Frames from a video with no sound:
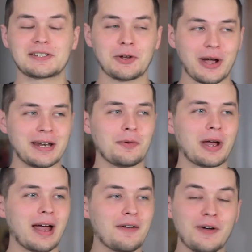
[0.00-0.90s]
So
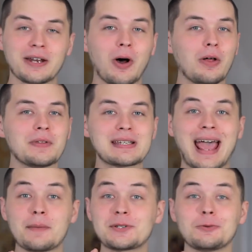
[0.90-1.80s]
anyway, I find all of
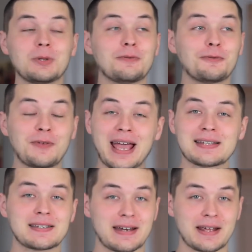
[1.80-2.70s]
this absolutely
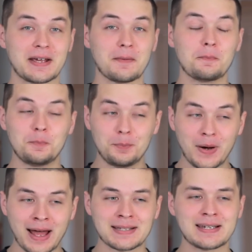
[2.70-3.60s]
fascinating,
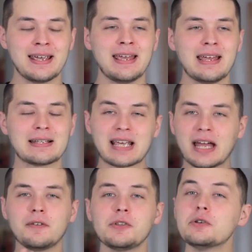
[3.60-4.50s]
but it's
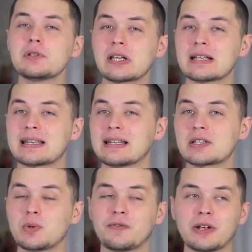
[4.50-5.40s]
kind of useless
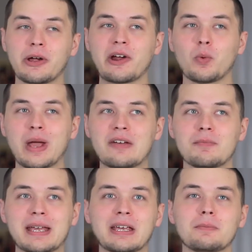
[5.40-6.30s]
unless we figure out a way
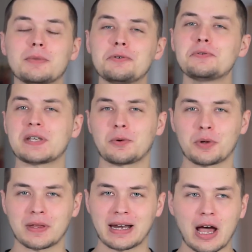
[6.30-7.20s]
of making
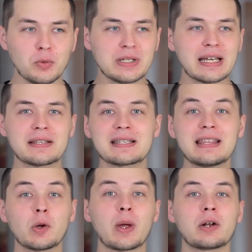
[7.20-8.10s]
music with it. How do we take
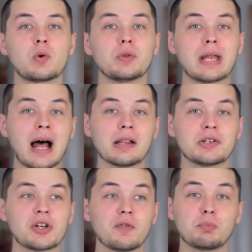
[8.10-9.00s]
this theoretical
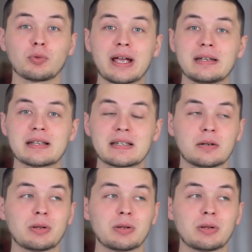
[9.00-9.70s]
knowledge of brightness and